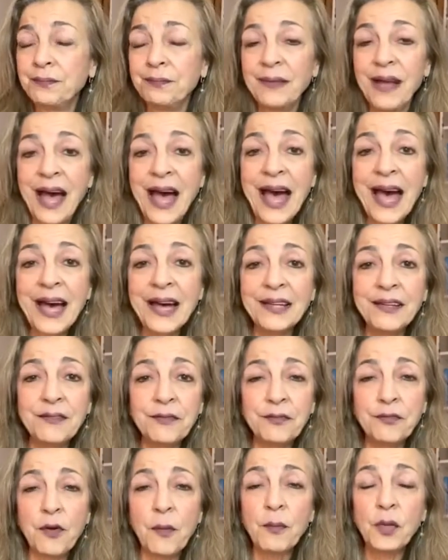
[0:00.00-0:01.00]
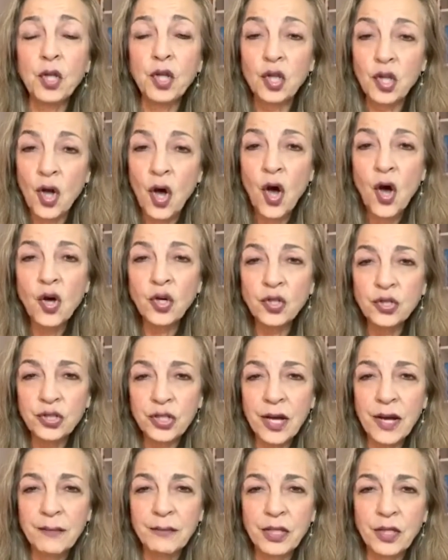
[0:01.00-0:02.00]
had from a long
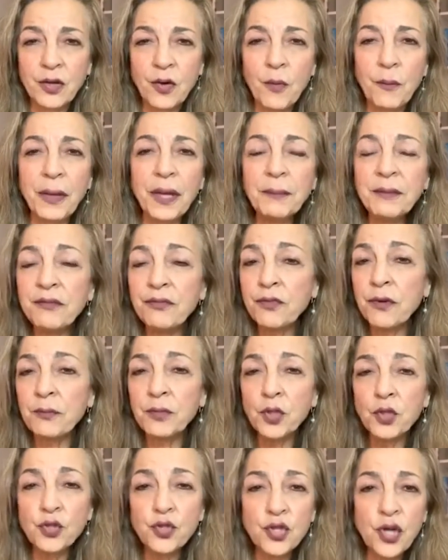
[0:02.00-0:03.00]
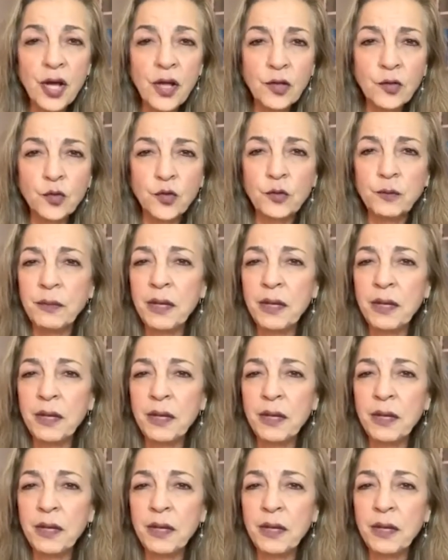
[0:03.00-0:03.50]
time ago, maybe from your childhood,